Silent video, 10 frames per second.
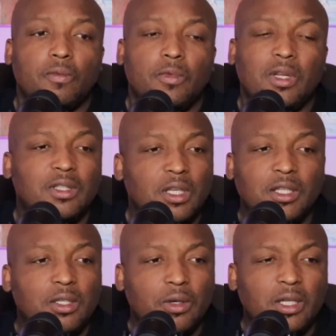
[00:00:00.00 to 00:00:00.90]

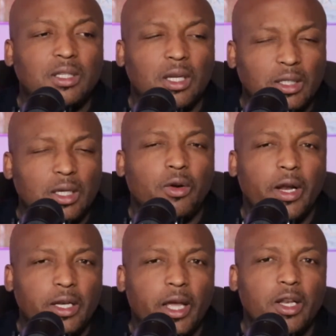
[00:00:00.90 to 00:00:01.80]
It's a
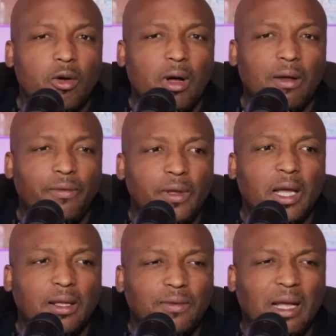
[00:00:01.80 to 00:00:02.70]
great day though. I
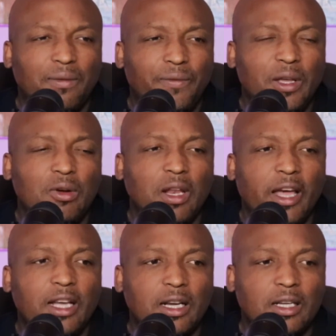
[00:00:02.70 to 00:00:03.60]
feel
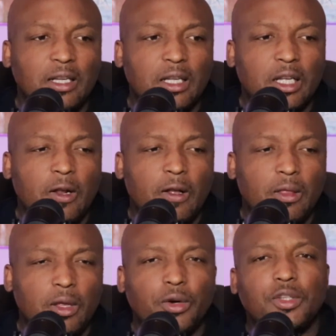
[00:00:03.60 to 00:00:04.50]
like
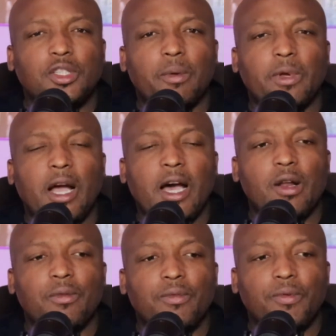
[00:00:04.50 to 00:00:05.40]
there is some kind
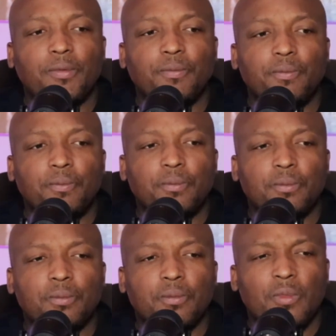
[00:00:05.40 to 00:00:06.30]
of
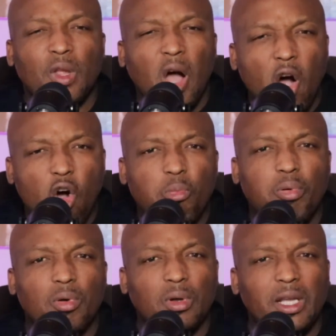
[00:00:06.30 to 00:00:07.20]
hope
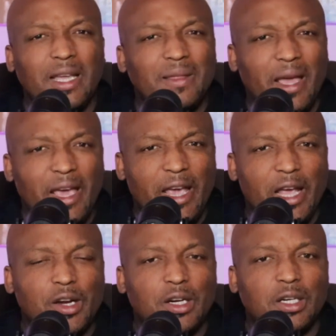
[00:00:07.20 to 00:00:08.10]
in the air,